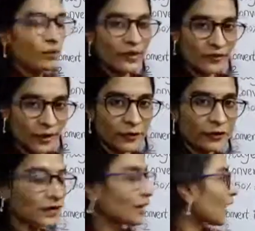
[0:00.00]
by 5
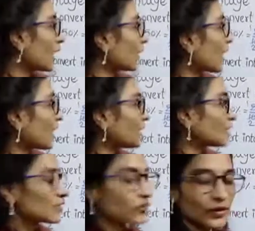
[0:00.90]
only and 9
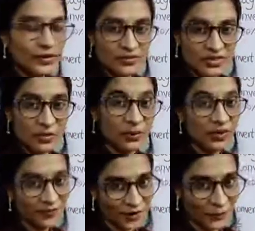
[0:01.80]
is not divisible
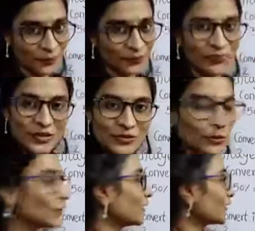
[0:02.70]
by 5.
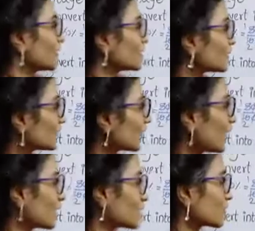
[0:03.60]
So this is the
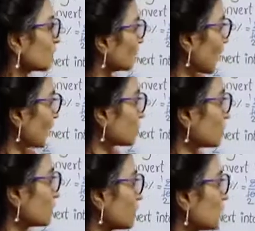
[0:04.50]
last
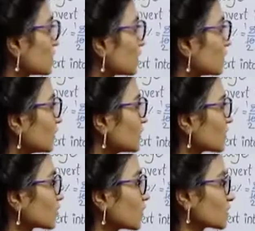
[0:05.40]
fraction, means
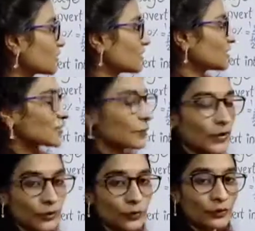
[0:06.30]
36% is
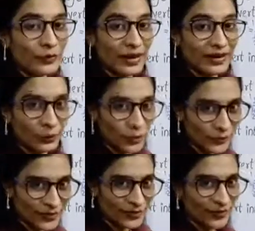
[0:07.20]
equal to 9 upon
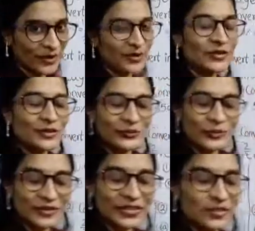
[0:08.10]
25. So
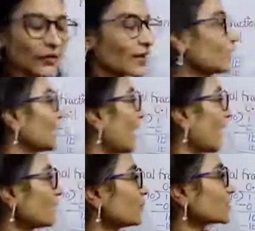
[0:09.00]
in this way,
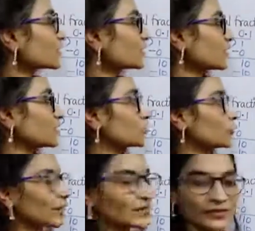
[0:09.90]
any percentage you
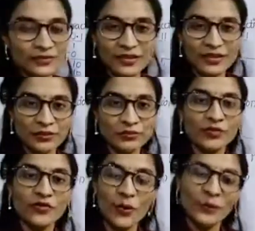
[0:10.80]
can convert into the
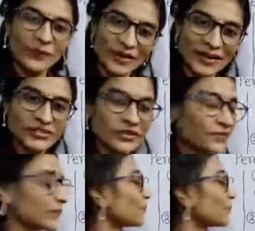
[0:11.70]
form of fraction.